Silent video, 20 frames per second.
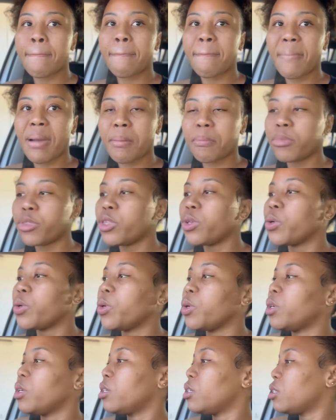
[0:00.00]
I'm through
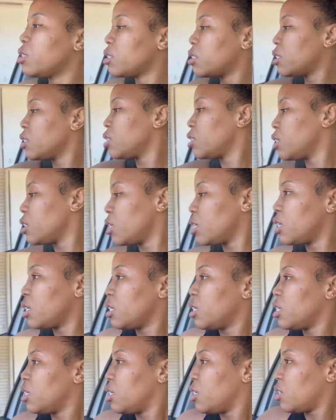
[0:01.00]

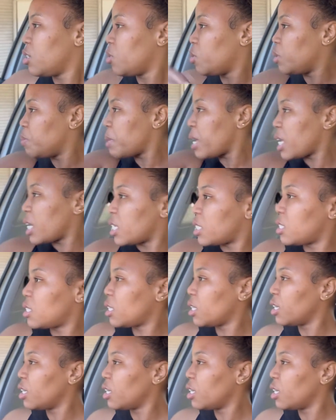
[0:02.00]
we made it